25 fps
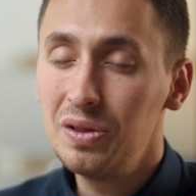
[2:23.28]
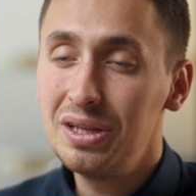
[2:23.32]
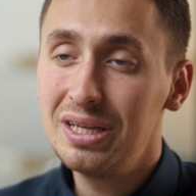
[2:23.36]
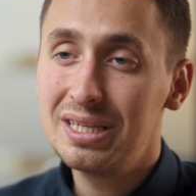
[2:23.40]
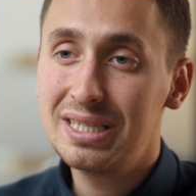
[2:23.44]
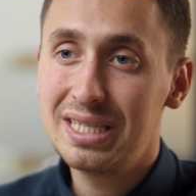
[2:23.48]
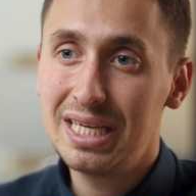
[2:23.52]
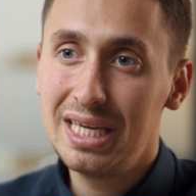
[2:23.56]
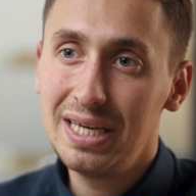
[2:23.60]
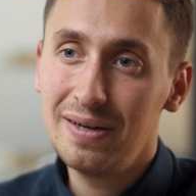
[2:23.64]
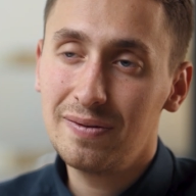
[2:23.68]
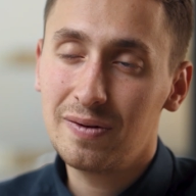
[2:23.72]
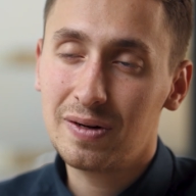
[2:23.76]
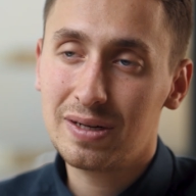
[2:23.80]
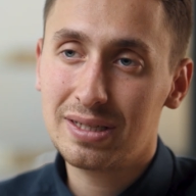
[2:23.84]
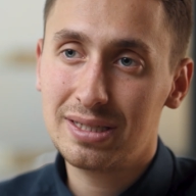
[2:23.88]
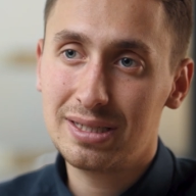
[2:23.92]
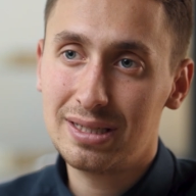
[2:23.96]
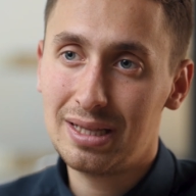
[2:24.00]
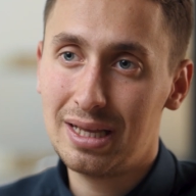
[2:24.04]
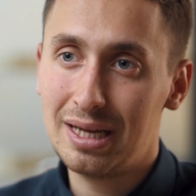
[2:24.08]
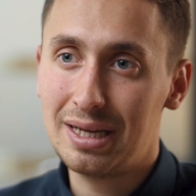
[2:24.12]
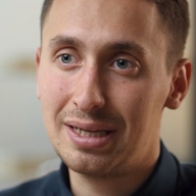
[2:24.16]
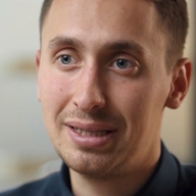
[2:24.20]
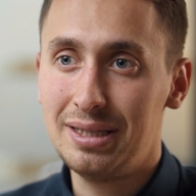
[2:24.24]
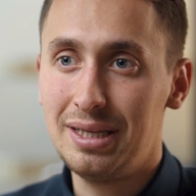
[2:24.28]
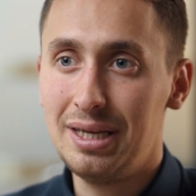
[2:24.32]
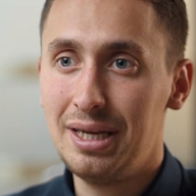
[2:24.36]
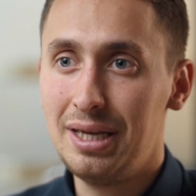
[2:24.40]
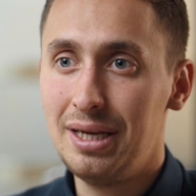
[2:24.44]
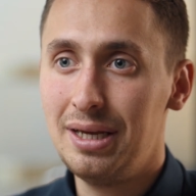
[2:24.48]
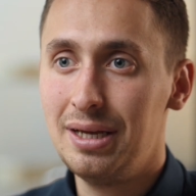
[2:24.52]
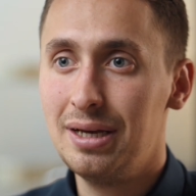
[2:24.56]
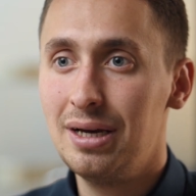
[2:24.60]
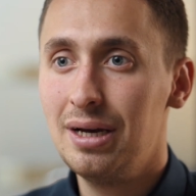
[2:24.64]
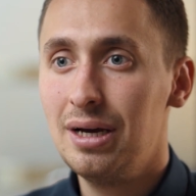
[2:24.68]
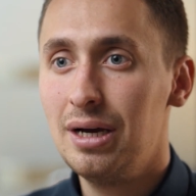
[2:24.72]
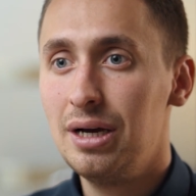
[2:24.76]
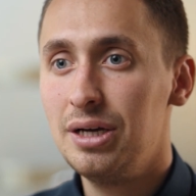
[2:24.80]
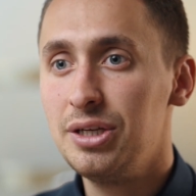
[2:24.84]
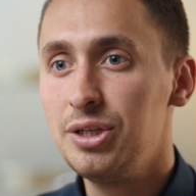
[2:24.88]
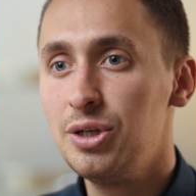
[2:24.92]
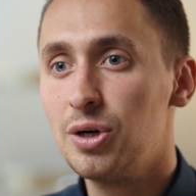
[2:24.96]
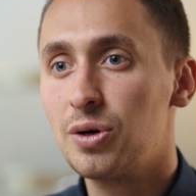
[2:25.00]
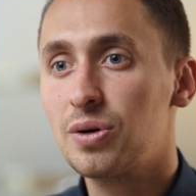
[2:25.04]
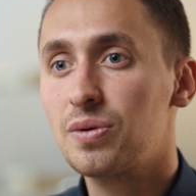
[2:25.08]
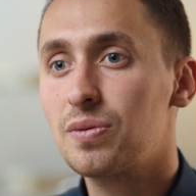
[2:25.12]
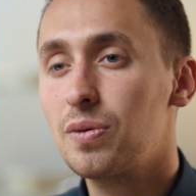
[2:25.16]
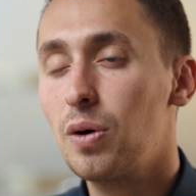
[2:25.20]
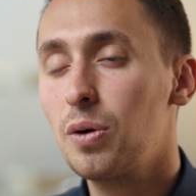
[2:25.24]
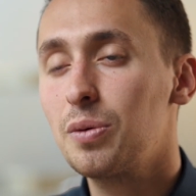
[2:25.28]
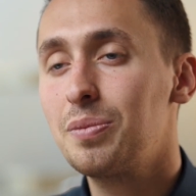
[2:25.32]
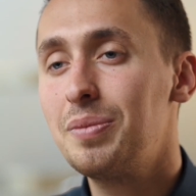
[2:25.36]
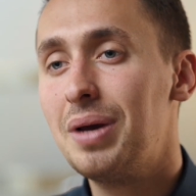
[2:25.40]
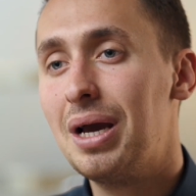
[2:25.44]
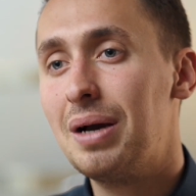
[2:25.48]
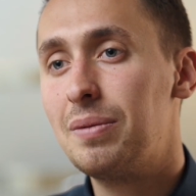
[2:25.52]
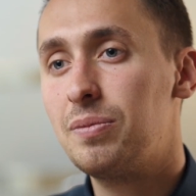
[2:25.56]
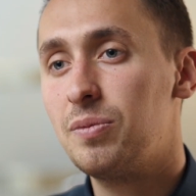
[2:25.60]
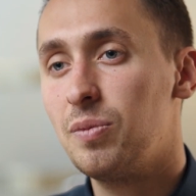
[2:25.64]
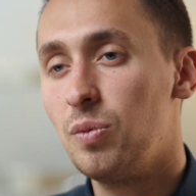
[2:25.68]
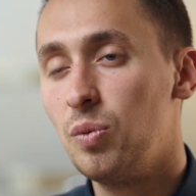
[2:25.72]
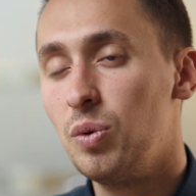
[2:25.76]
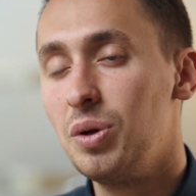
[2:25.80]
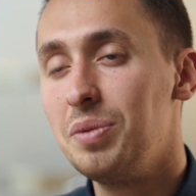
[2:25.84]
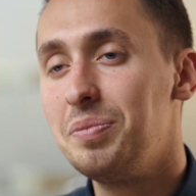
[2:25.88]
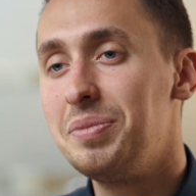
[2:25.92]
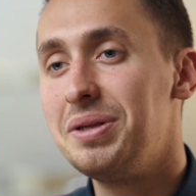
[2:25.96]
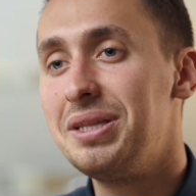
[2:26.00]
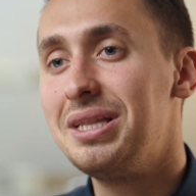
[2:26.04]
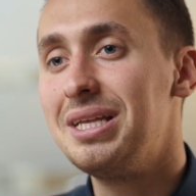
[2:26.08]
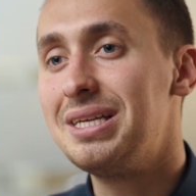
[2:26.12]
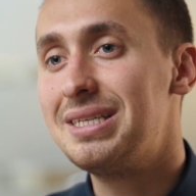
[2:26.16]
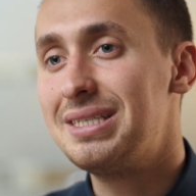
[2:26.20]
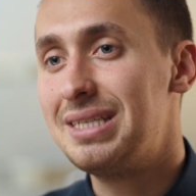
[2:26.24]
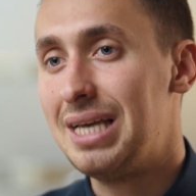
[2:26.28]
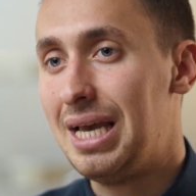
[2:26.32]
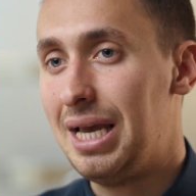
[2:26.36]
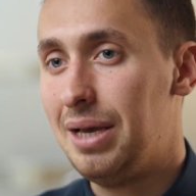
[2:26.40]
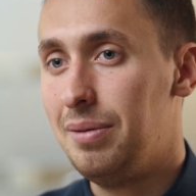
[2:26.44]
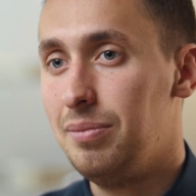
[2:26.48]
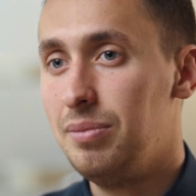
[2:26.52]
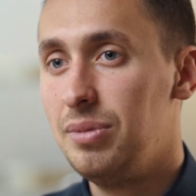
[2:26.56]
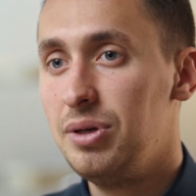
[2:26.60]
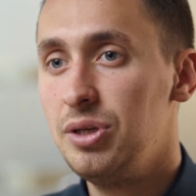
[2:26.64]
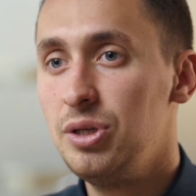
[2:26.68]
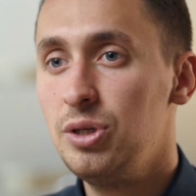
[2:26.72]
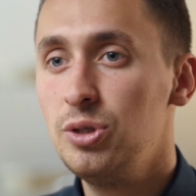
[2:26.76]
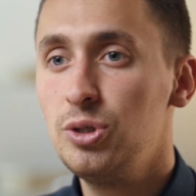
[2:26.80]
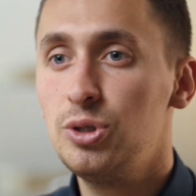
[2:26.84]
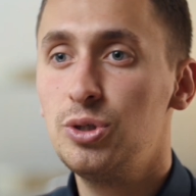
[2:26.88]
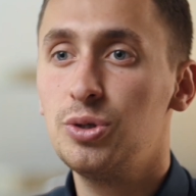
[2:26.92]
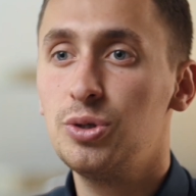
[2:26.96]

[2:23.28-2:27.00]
these keywords, your roadmap will be the same. You